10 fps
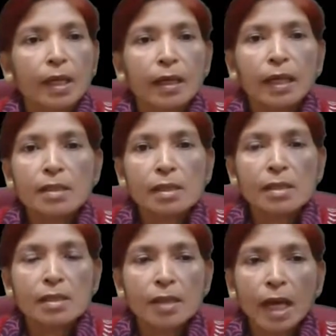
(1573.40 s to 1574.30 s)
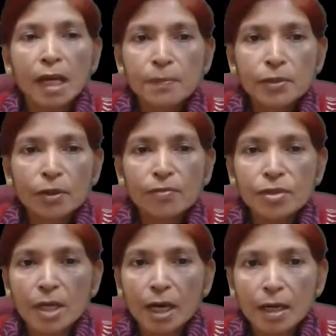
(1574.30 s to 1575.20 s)
Next is types of
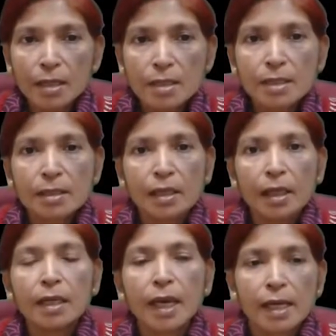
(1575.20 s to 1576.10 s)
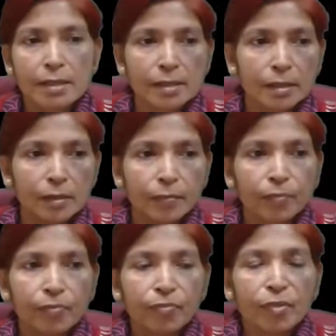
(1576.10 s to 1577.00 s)
charts in Excel.
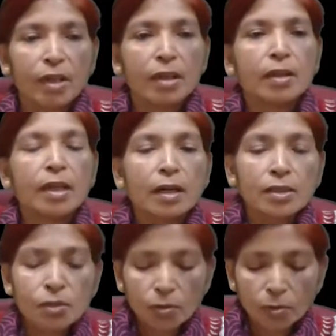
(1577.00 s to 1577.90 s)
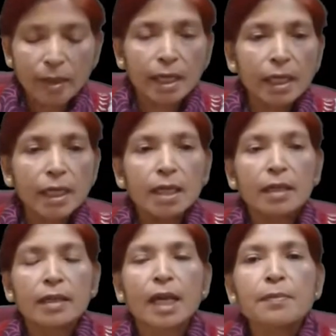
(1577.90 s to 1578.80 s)
There are so many
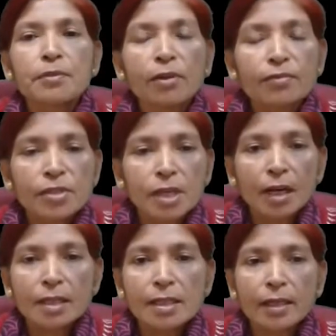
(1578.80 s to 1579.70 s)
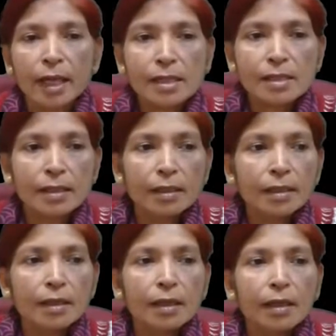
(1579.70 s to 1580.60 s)
types of charts in Excel.
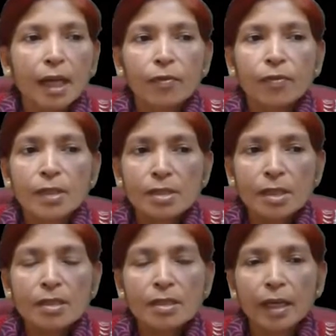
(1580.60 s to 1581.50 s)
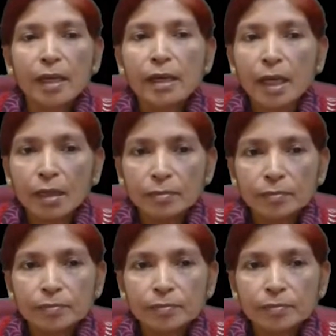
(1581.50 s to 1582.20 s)
Like first is area.